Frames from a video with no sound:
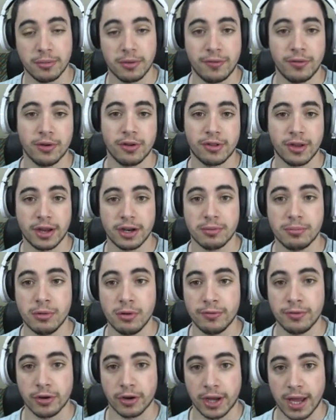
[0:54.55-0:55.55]
If you decide to
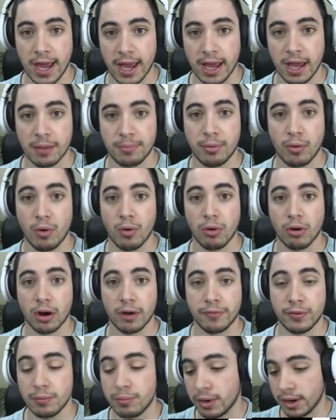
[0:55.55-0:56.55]
move your camp or
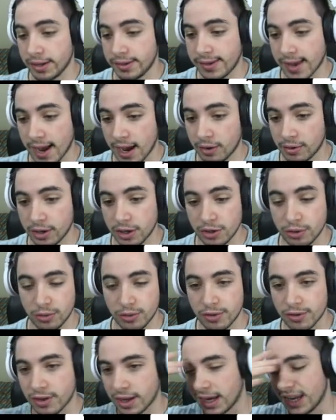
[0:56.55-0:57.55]
if you put it down and you
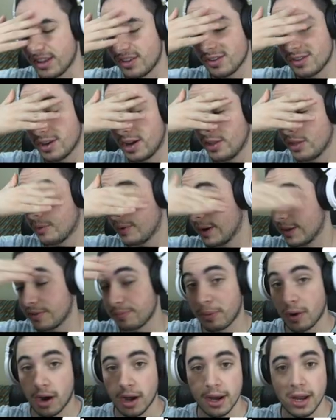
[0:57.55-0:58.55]
decide it's not in the right
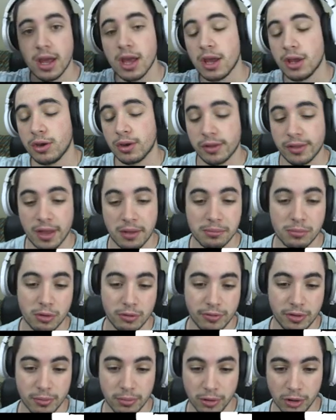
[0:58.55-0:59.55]
spot, you can then
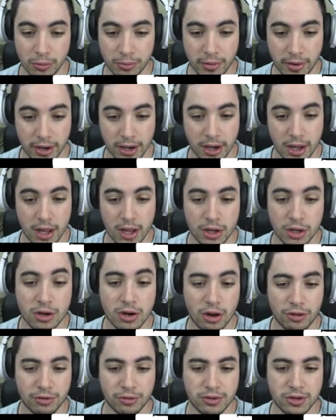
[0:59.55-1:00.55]
move the blueprint. You
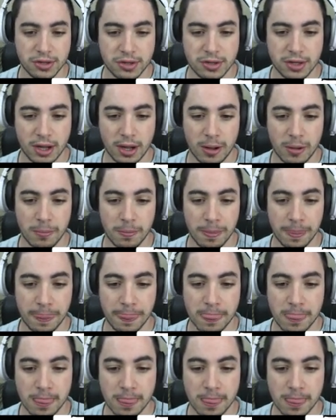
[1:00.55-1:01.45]
can also just, um,